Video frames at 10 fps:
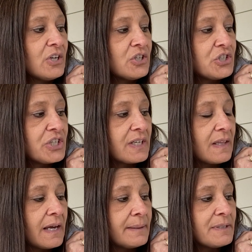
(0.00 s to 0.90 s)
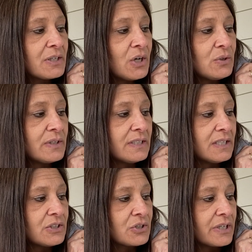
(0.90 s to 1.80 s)
She climbed a
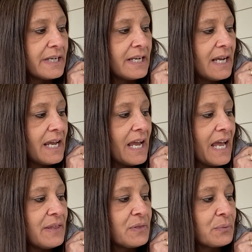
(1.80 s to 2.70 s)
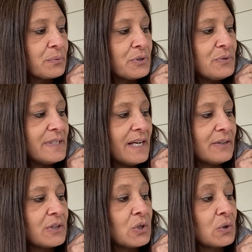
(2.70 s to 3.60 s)
coconut tree and threw
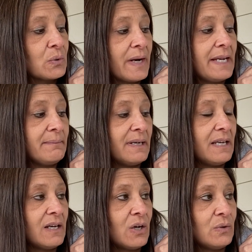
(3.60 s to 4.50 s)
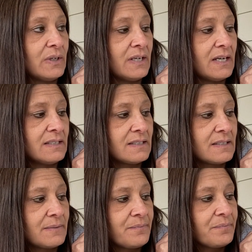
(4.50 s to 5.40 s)
down a great many coconuts.